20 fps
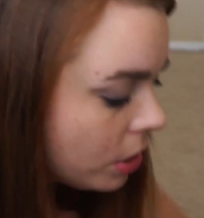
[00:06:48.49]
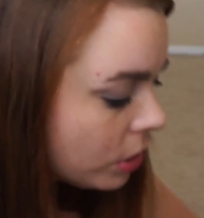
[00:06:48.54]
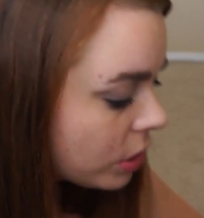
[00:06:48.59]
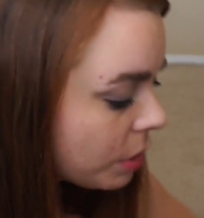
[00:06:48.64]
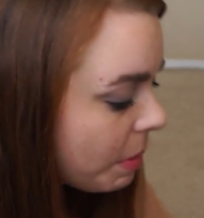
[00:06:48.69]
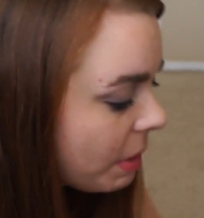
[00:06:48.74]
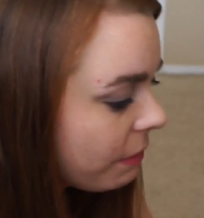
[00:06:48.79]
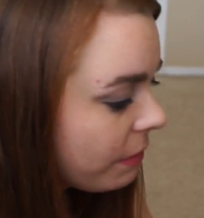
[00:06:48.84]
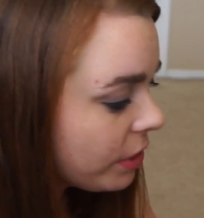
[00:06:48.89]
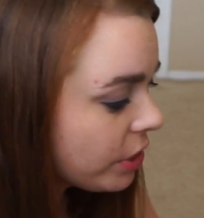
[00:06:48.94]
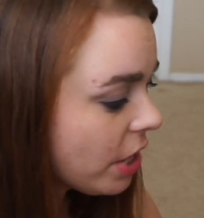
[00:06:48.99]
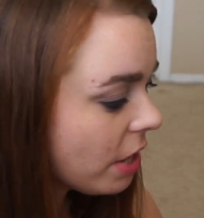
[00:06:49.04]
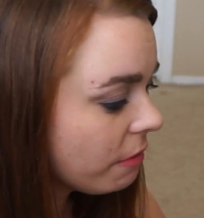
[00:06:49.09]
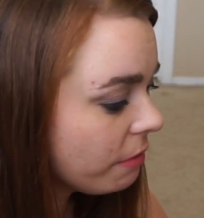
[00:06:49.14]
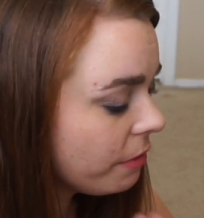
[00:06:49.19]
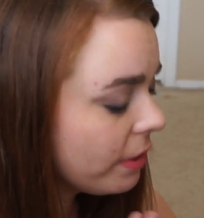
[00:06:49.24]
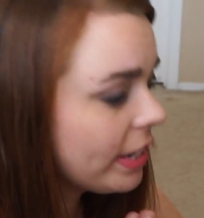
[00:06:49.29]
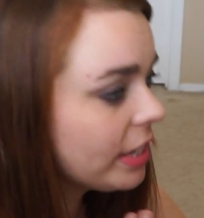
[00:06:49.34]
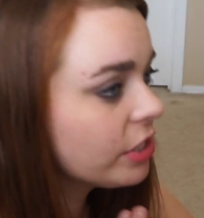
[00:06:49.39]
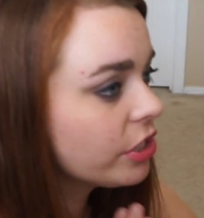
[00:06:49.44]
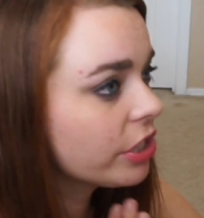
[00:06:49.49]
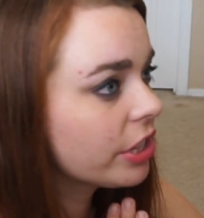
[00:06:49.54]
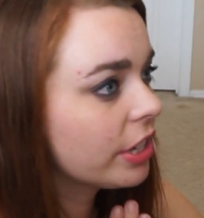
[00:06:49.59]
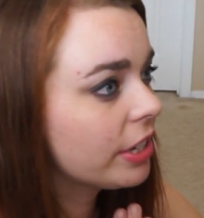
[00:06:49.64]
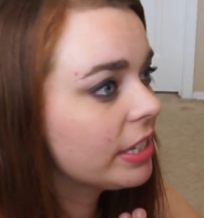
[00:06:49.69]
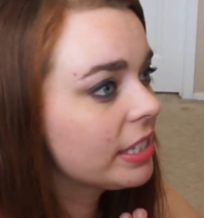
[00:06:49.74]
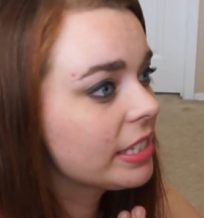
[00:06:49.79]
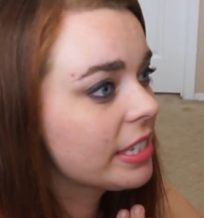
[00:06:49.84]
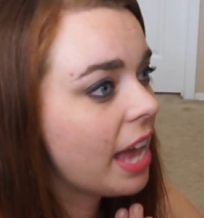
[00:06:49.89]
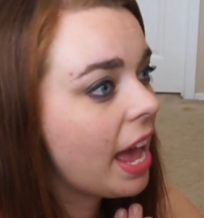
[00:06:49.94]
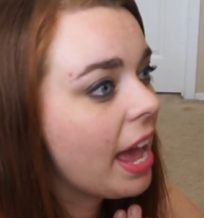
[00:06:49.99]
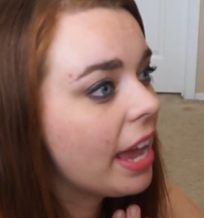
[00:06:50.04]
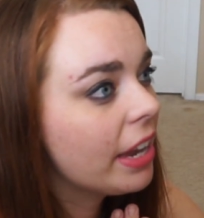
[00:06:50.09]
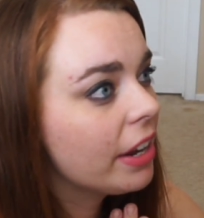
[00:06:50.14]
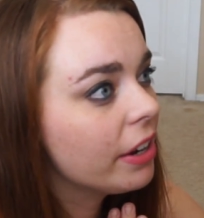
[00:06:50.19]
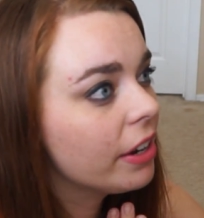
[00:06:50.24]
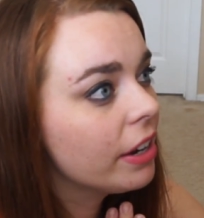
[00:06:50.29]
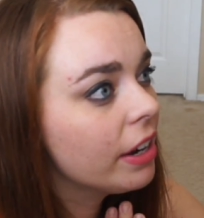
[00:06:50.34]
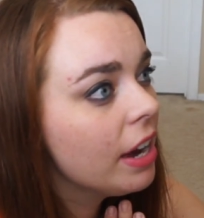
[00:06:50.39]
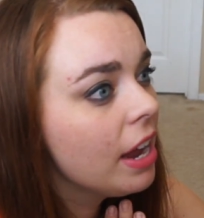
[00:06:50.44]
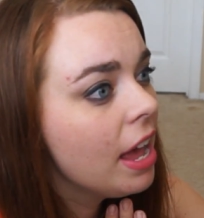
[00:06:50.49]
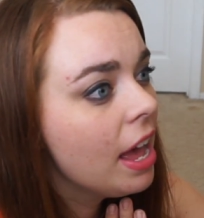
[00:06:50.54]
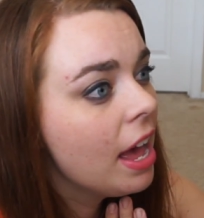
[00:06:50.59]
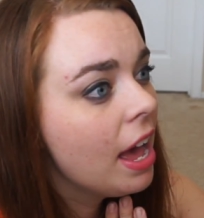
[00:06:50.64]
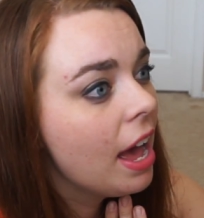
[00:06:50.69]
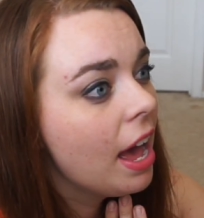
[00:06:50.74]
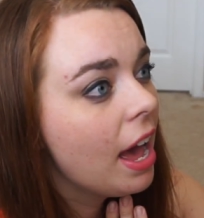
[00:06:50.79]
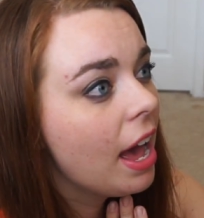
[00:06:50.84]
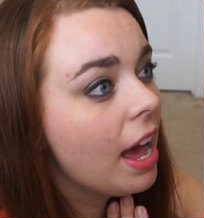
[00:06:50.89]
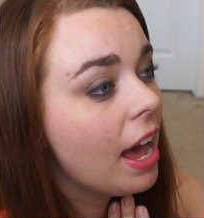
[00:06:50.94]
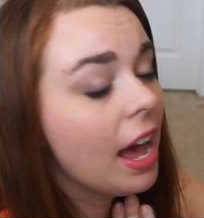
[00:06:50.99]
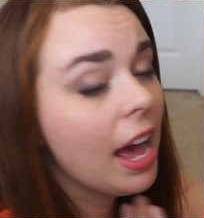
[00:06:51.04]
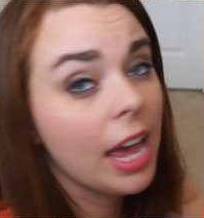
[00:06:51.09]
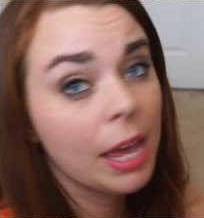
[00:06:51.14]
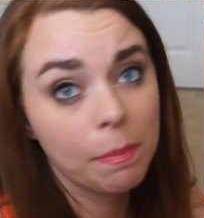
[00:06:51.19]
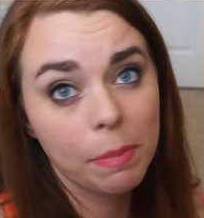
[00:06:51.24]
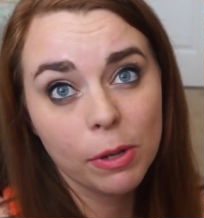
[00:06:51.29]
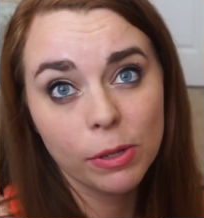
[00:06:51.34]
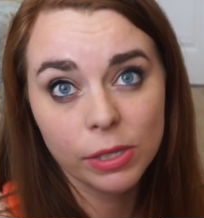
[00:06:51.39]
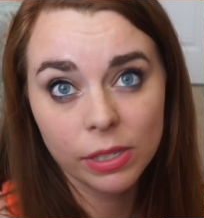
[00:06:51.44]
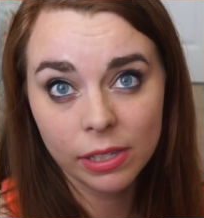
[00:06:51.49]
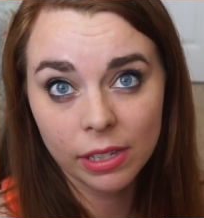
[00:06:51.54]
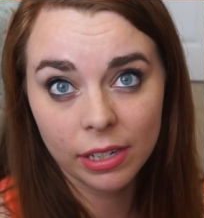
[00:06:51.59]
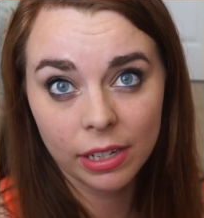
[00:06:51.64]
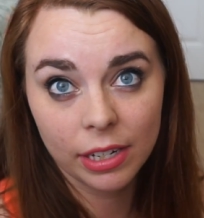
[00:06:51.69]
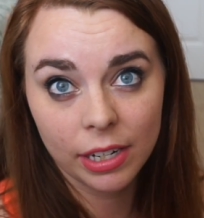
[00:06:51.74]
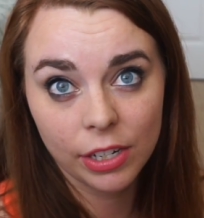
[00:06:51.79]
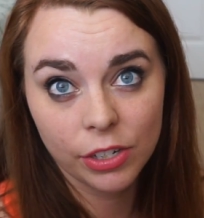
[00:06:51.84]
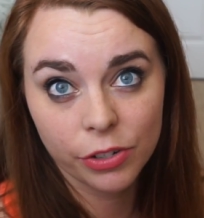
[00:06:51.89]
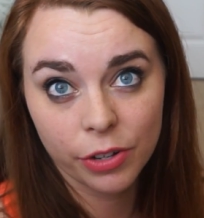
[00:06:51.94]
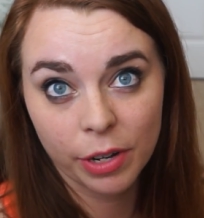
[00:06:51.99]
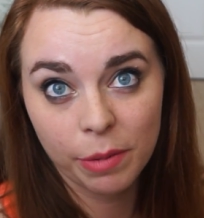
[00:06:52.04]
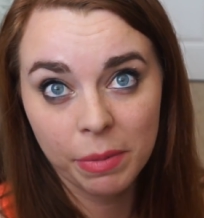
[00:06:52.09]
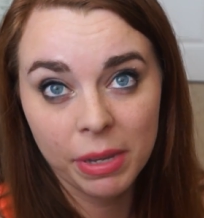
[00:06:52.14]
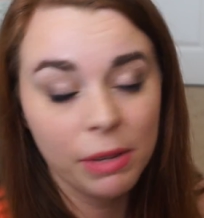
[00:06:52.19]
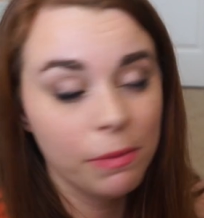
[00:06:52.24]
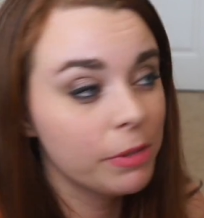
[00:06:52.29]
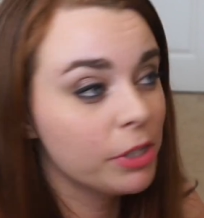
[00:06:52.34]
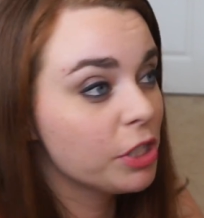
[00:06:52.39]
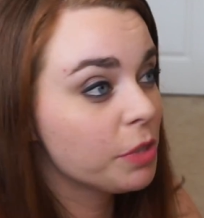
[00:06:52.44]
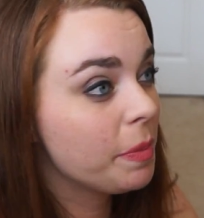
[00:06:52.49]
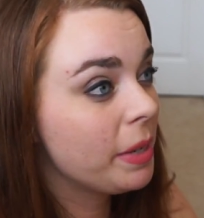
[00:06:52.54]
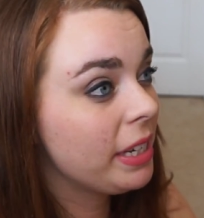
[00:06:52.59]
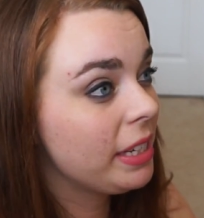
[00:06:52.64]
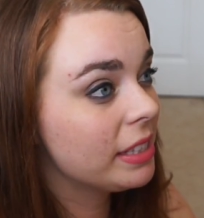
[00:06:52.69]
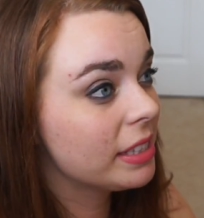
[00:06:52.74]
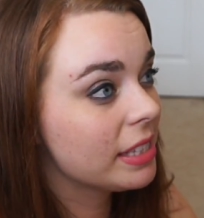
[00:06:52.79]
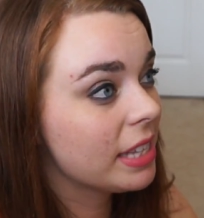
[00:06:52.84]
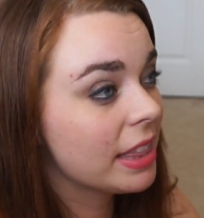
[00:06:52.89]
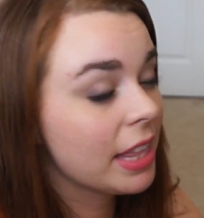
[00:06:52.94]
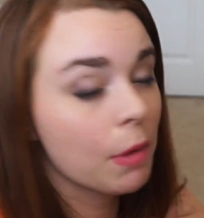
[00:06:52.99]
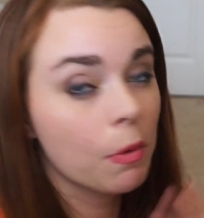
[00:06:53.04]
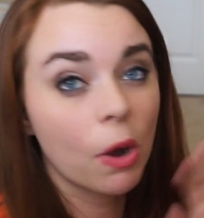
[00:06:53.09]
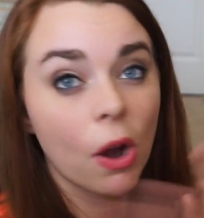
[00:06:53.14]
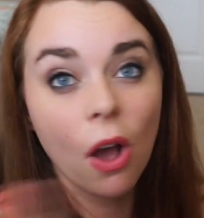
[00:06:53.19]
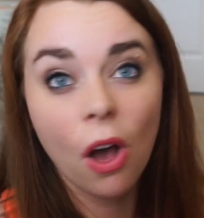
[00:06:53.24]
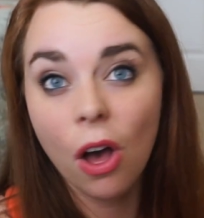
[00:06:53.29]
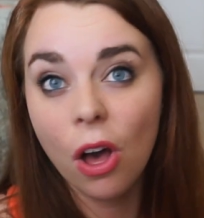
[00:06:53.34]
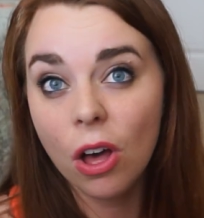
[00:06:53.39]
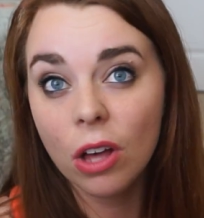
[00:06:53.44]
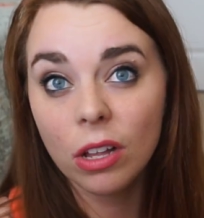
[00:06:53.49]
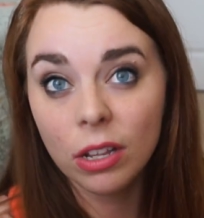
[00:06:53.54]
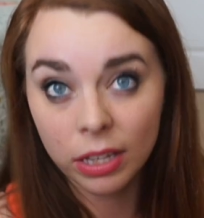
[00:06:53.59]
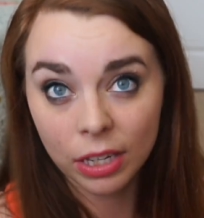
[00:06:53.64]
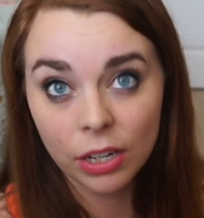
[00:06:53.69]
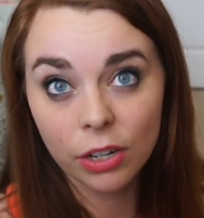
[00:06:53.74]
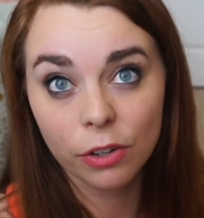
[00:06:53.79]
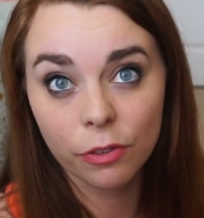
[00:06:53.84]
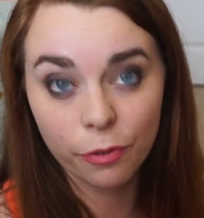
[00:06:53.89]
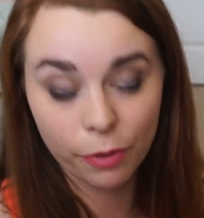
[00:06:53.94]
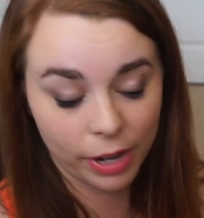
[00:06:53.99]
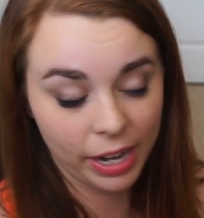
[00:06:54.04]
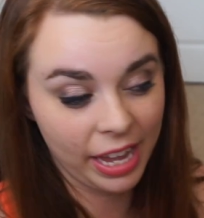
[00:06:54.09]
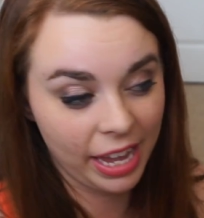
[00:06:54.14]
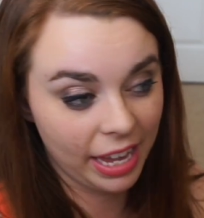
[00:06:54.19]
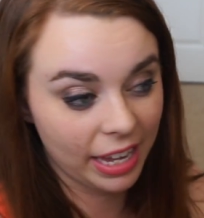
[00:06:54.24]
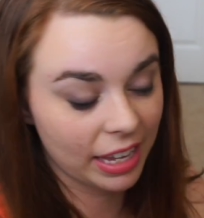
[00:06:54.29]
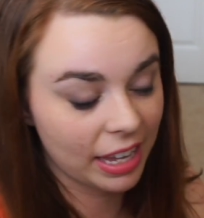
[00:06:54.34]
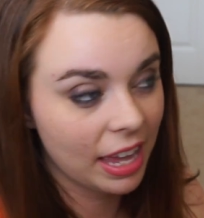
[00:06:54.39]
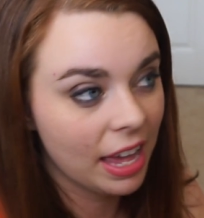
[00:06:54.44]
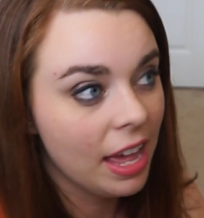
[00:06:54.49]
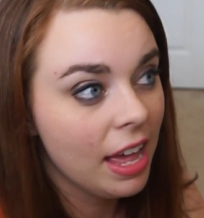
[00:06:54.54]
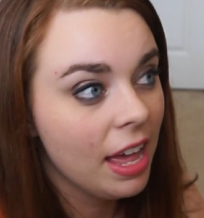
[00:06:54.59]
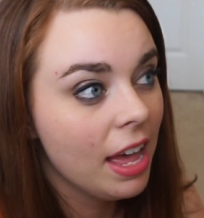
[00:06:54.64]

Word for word: So my fish had finished their entire hyposalinity treatment, which means that they were all cleared for ick.